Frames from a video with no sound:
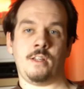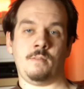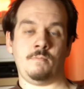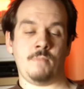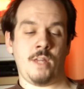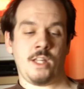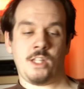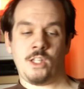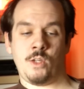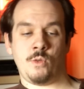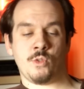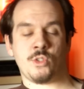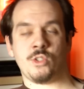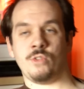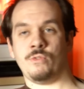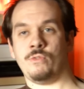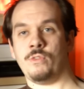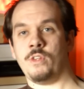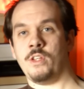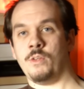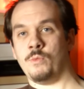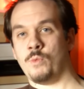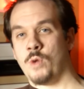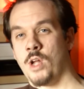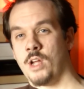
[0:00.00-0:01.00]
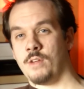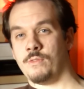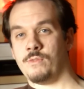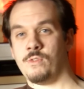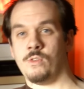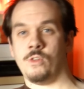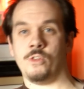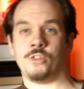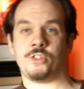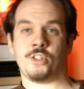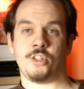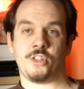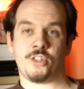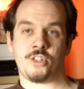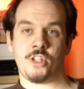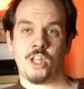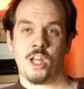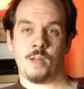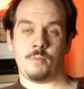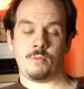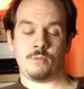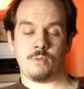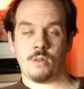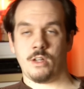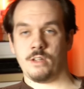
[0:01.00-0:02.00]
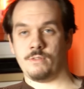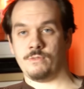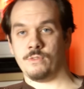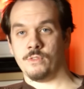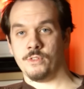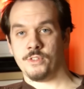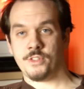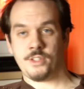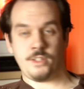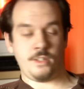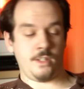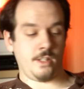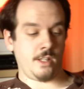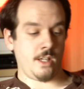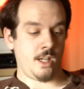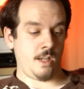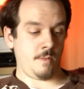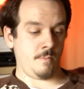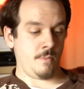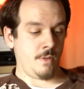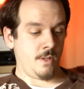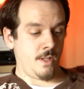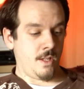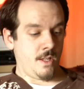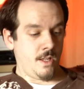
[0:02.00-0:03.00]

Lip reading: make use of the rifles and sniper rifles in the game.